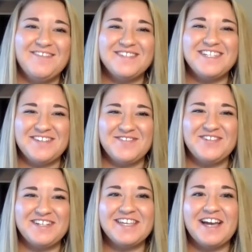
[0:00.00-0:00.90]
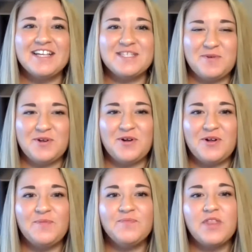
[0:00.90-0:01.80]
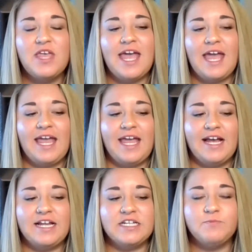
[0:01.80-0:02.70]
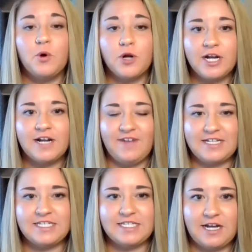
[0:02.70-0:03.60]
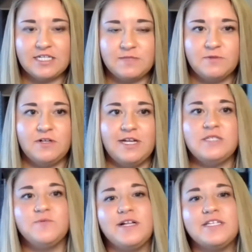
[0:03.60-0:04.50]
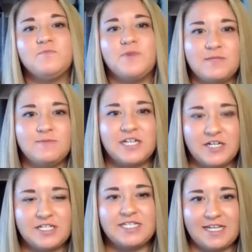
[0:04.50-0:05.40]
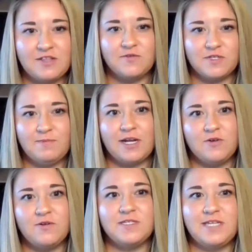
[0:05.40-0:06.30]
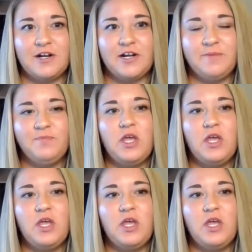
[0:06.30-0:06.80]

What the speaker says: Children's Hospital, and Porter Adventist Hospital, as well as Presbyterian St. Luke's Medical Center.